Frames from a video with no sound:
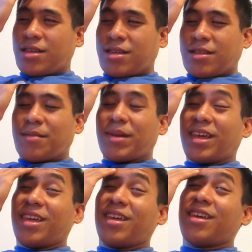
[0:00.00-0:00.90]

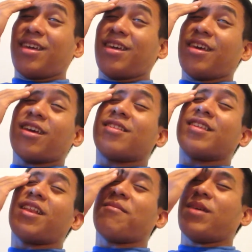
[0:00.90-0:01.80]
Somebody
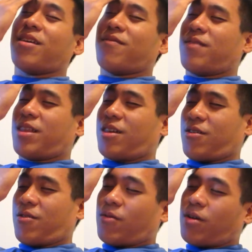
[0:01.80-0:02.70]
sent me a video